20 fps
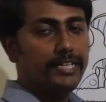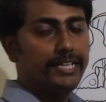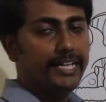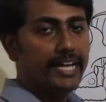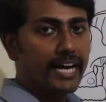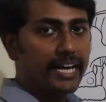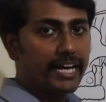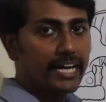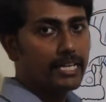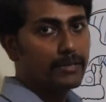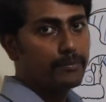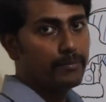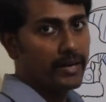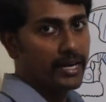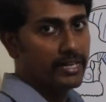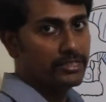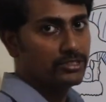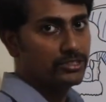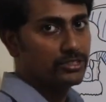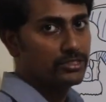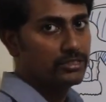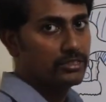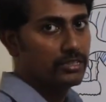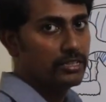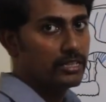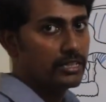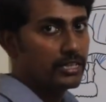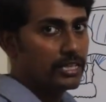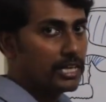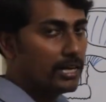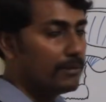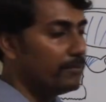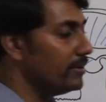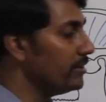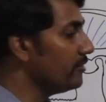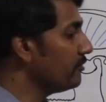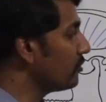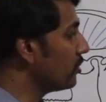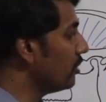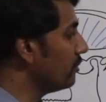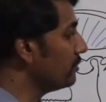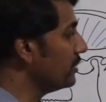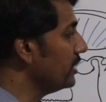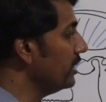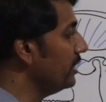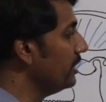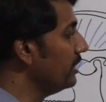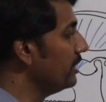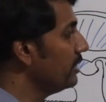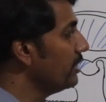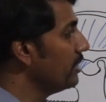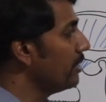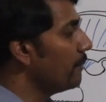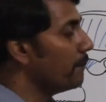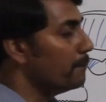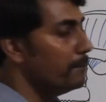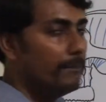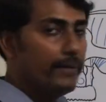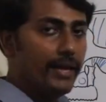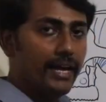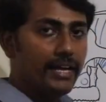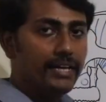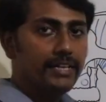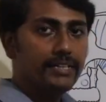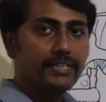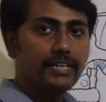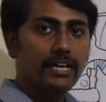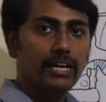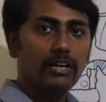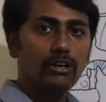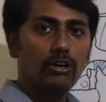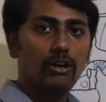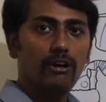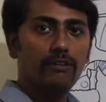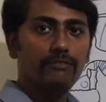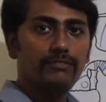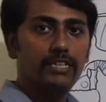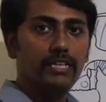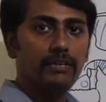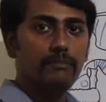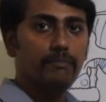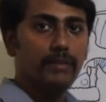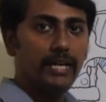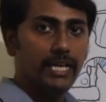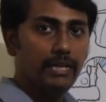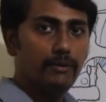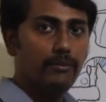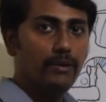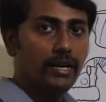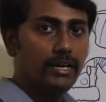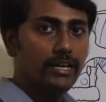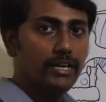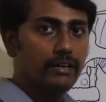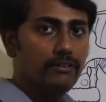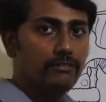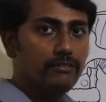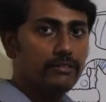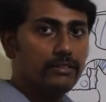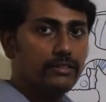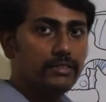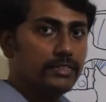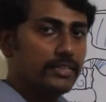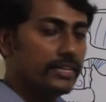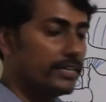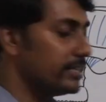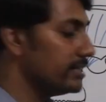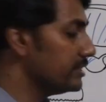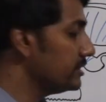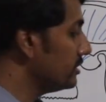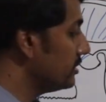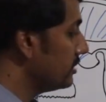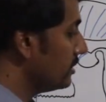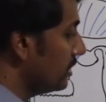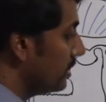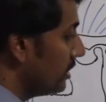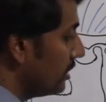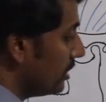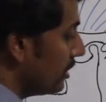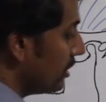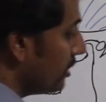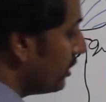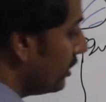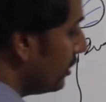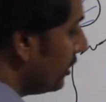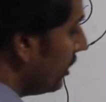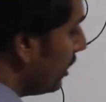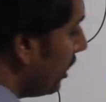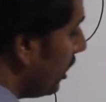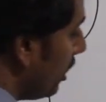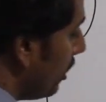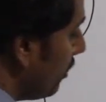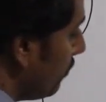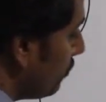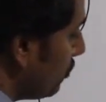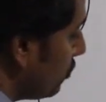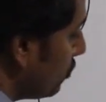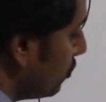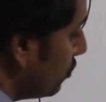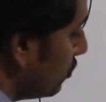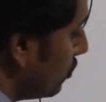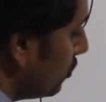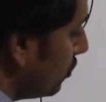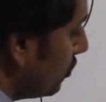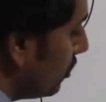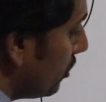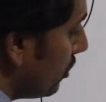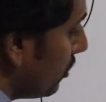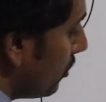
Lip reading: direct branch coming from the main trunk of the mandibular nerve, that is nerve to